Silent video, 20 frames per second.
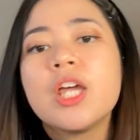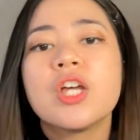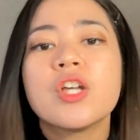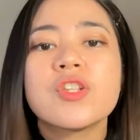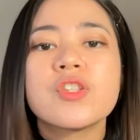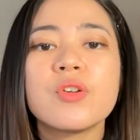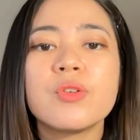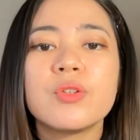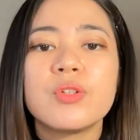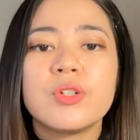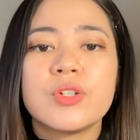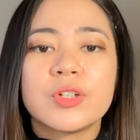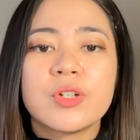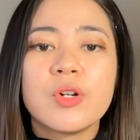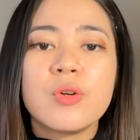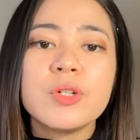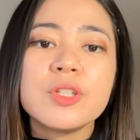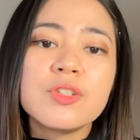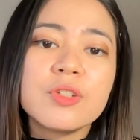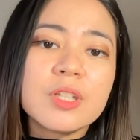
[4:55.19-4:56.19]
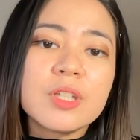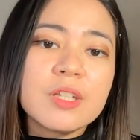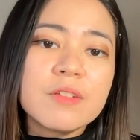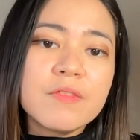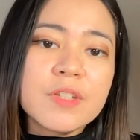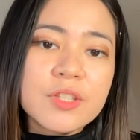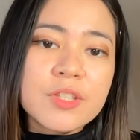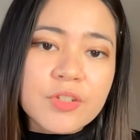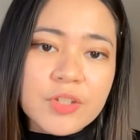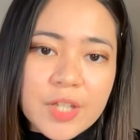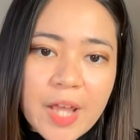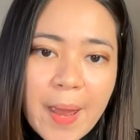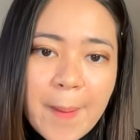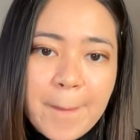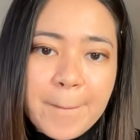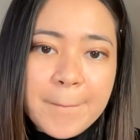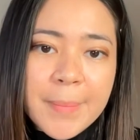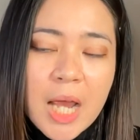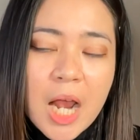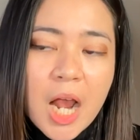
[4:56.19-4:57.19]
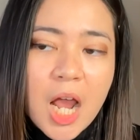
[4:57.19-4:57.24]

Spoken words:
So you're going to give it to them